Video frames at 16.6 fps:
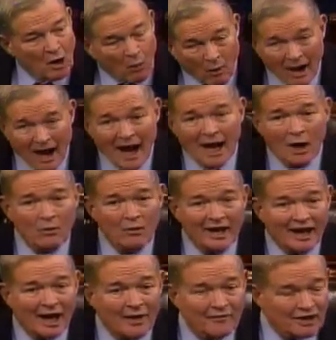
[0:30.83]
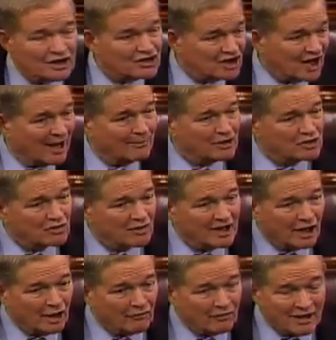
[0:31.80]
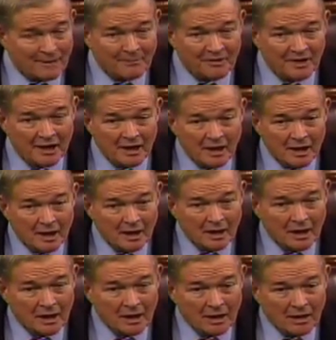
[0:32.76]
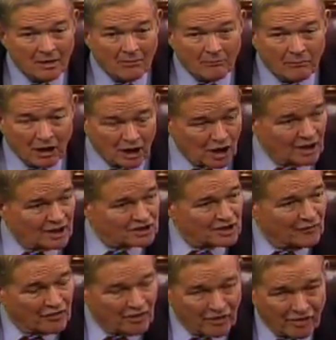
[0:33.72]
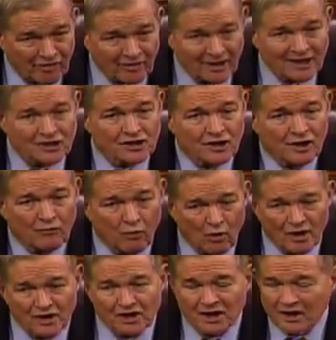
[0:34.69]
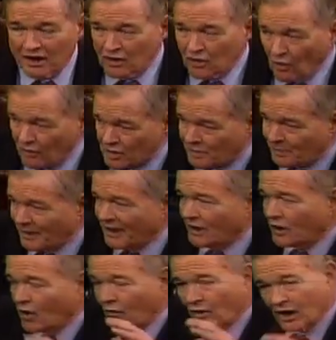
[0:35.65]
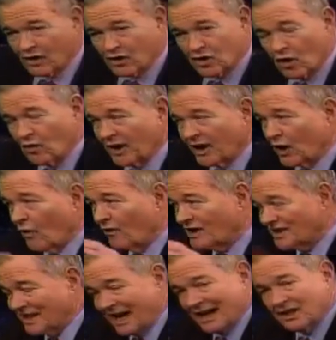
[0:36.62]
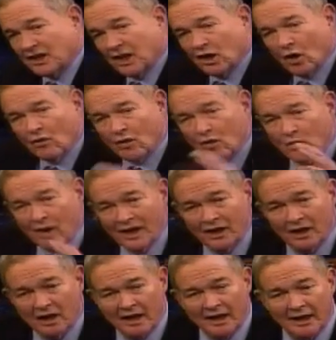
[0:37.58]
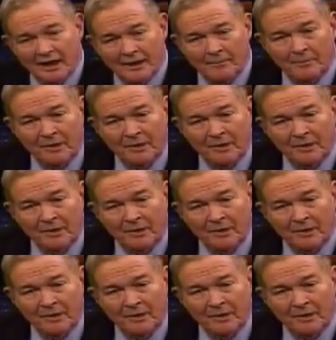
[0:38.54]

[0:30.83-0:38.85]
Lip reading: Why are we having a jobless recovery? Because of the threats of Washington overspending, overcontrolling, overtaxing, and overregulating.